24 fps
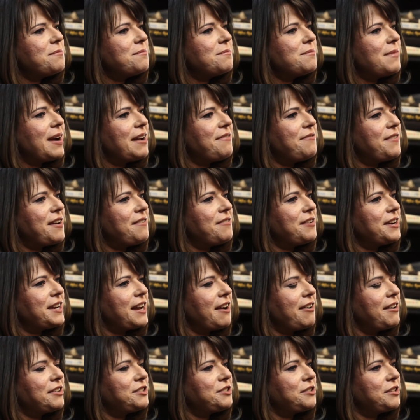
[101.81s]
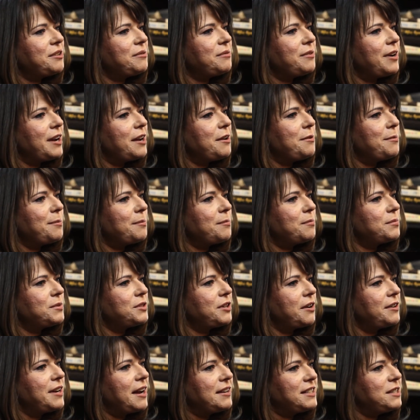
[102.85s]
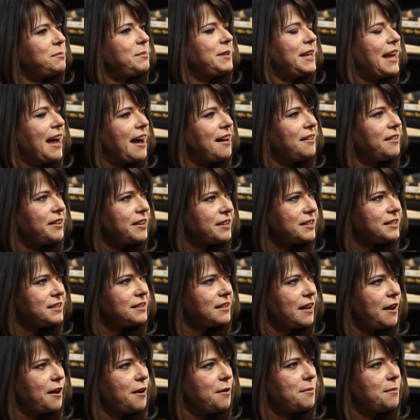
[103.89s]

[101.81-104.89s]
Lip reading: my favorite character to write turned out to be Alice.